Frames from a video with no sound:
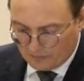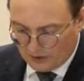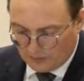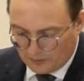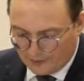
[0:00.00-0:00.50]

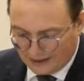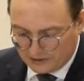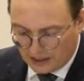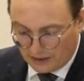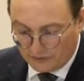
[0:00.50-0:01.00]
And we're glad
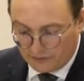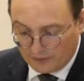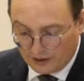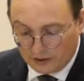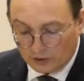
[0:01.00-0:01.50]
to have
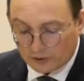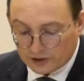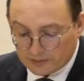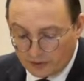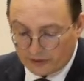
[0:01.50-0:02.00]

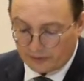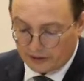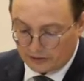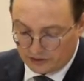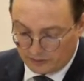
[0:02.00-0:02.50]
Laura's mother
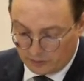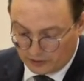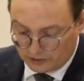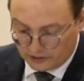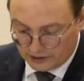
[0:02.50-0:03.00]
with us in
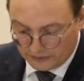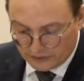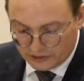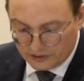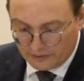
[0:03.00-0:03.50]
one
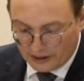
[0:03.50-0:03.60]
service,